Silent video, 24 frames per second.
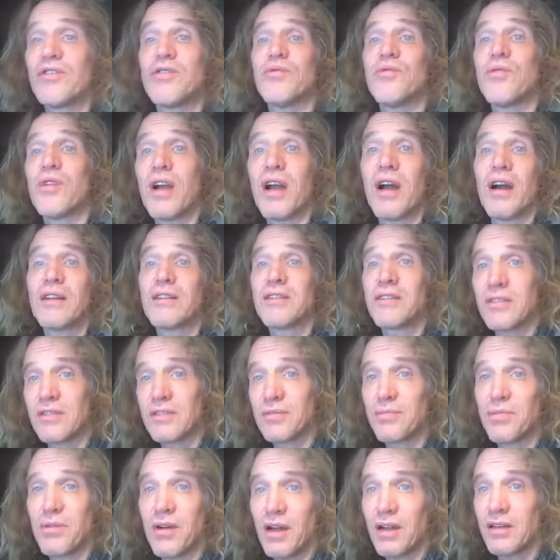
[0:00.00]
do conscious
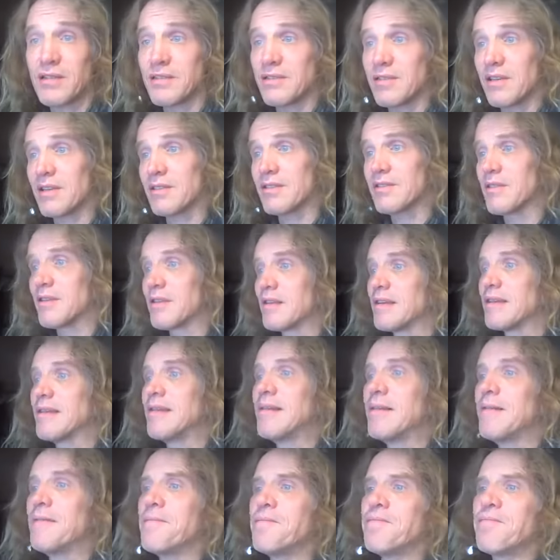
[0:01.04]
processing.
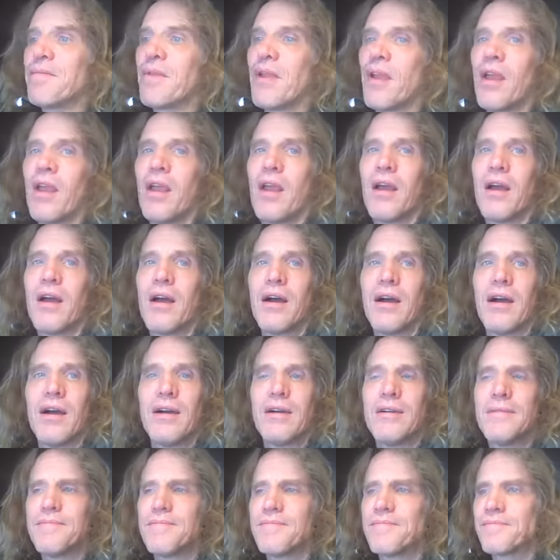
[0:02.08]

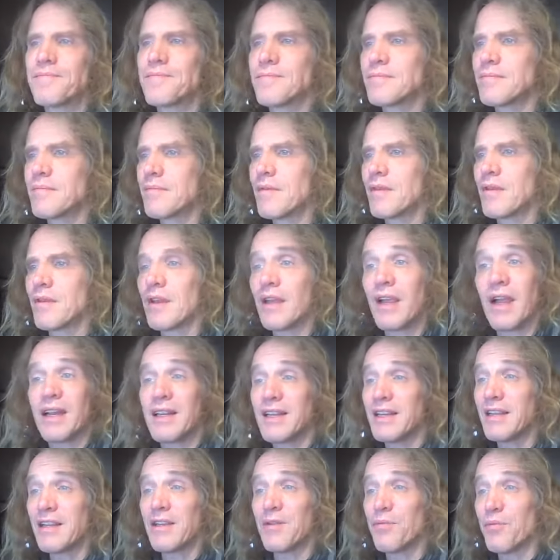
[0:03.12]
Um, the
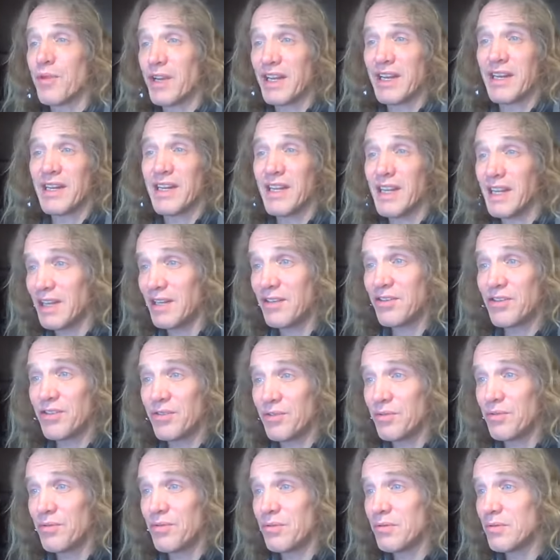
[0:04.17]
idea that we need
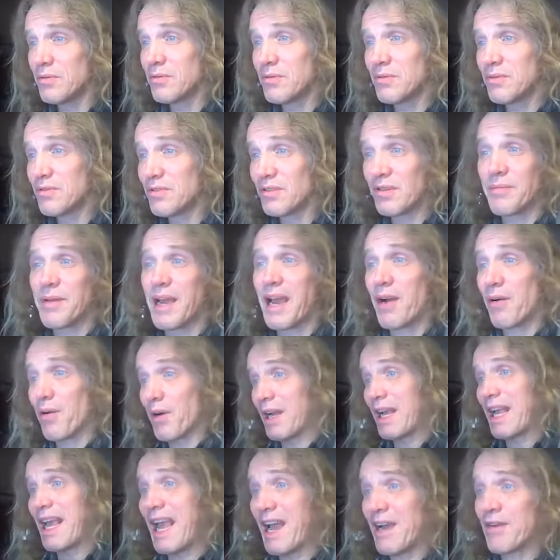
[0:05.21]
to somehow
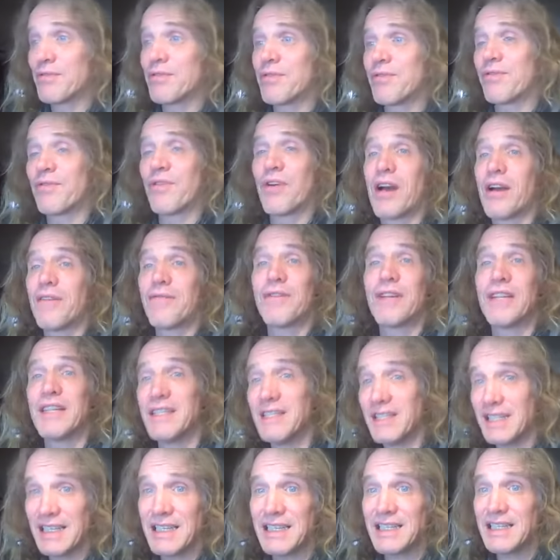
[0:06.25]
account for every
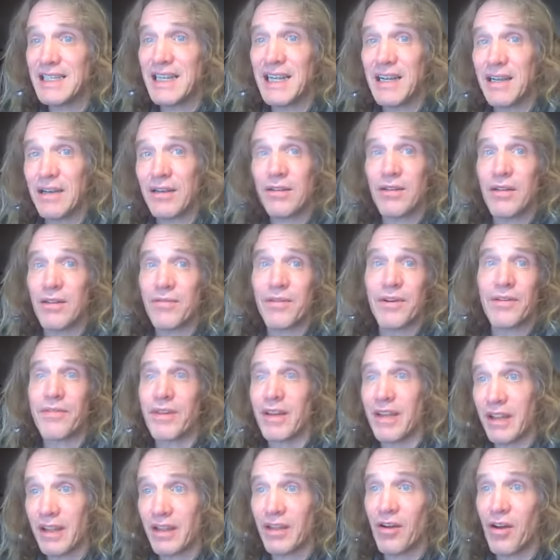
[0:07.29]
detail of
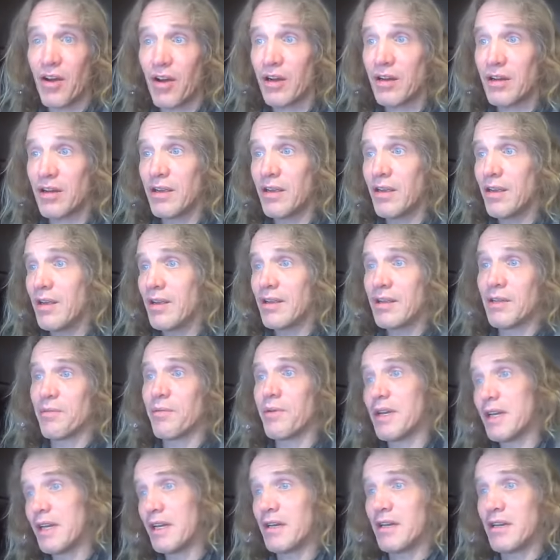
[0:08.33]
every thought that
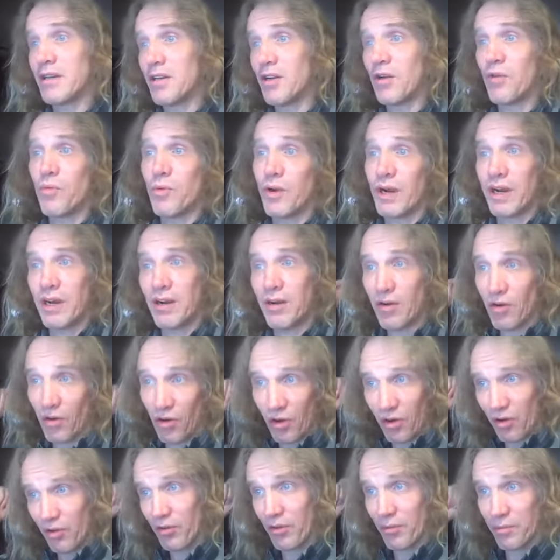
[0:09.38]
we need to know where
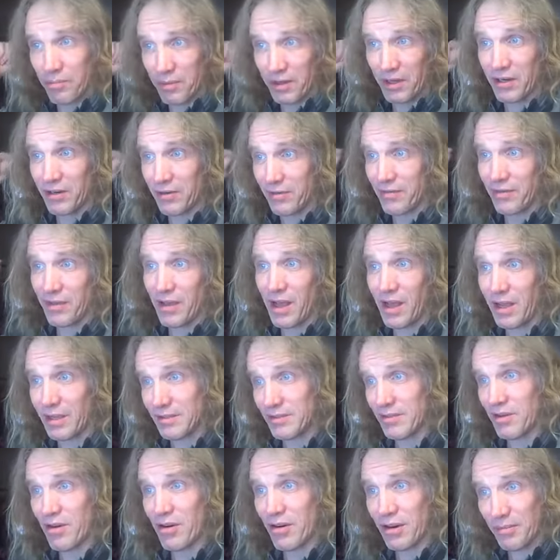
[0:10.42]
all the
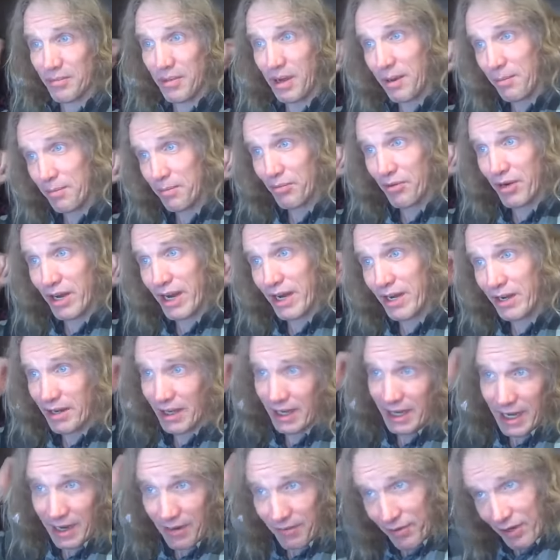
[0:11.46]
butterflies are in my brain.
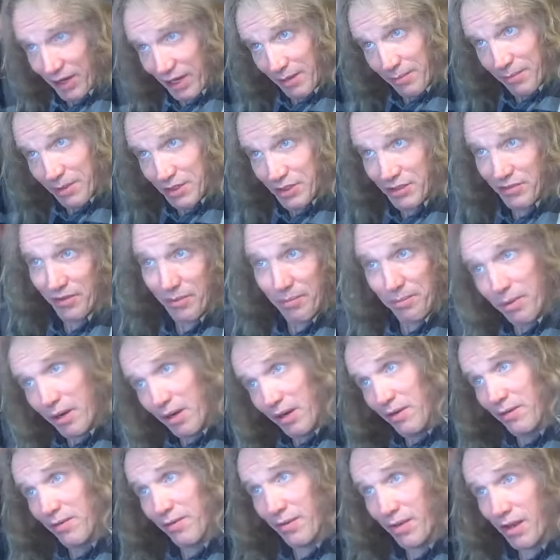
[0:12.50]
Like every image of a
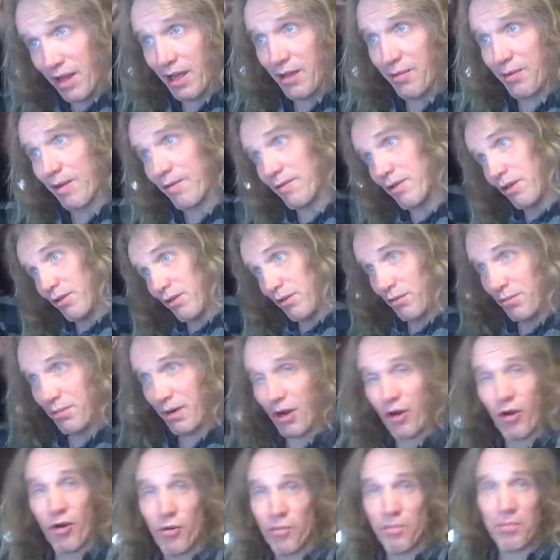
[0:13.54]
butterfly, we have to go through my
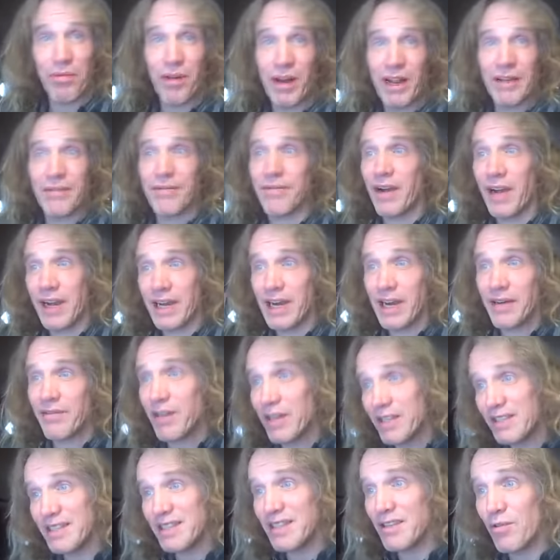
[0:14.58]
whole brain, find
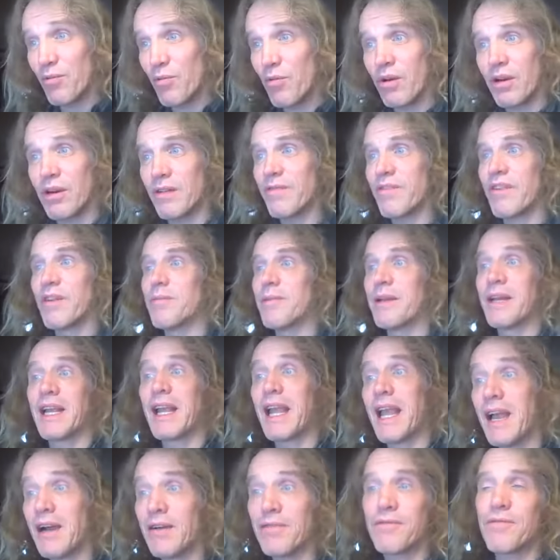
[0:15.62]
every single one of them, and
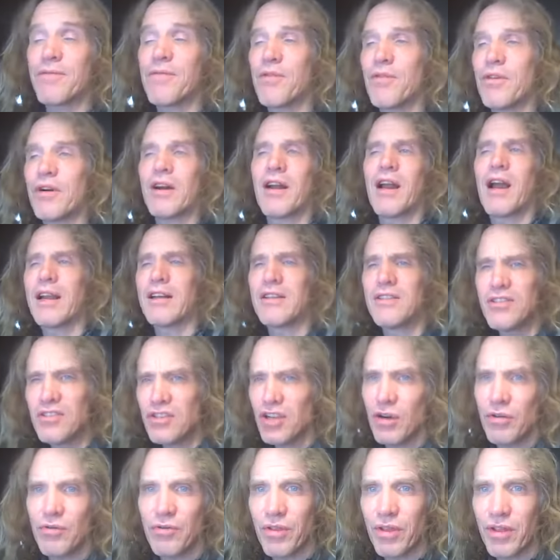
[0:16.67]
account for it. I
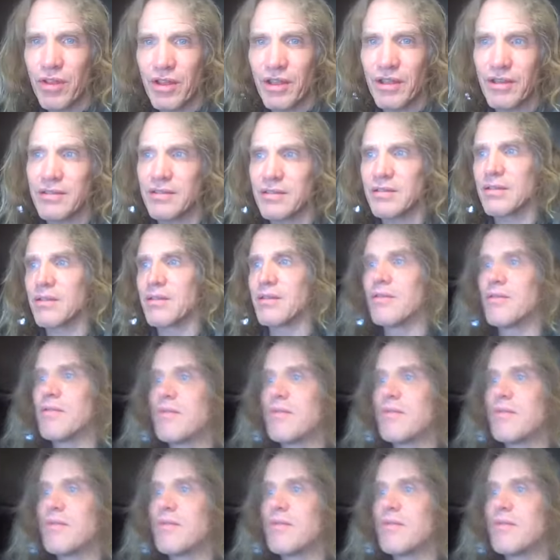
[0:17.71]
don't think so.